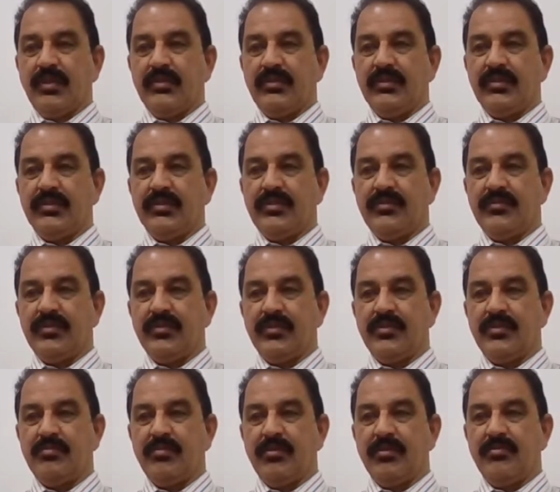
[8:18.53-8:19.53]
This
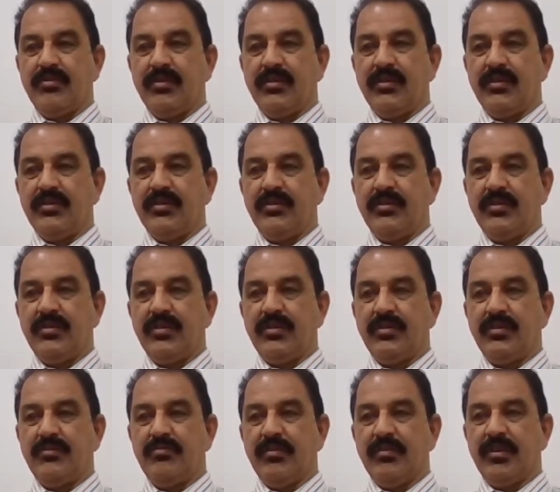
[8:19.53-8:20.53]
difference between
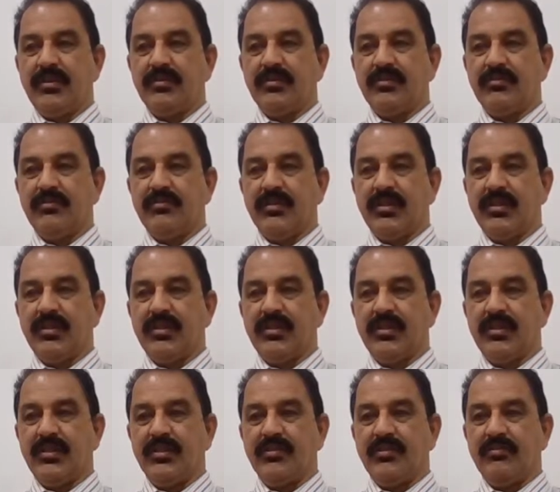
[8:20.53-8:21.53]
it makes very
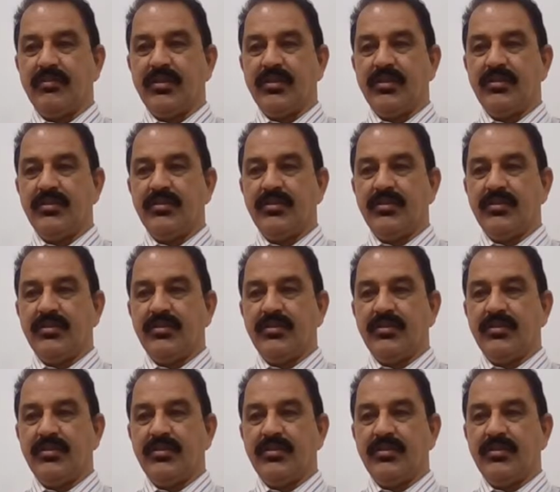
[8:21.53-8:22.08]
clear why